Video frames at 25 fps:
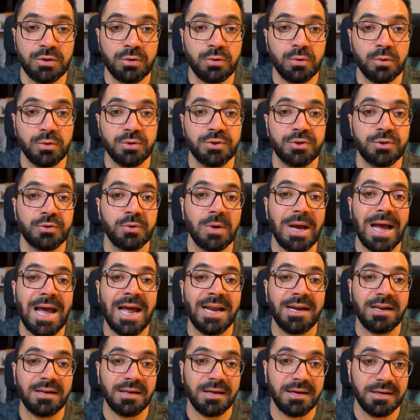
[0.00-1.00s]
tools to
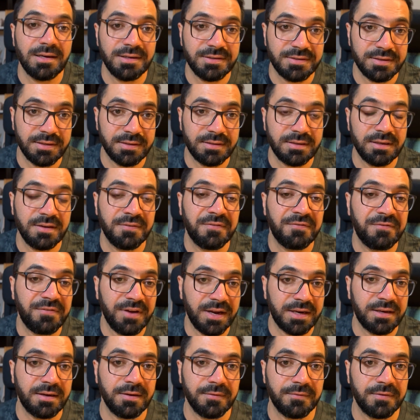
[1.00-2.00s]
analyze it
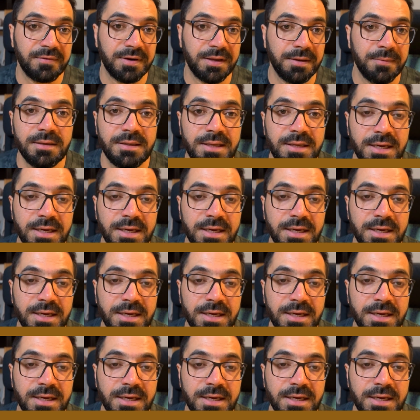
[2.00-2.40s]
effectively.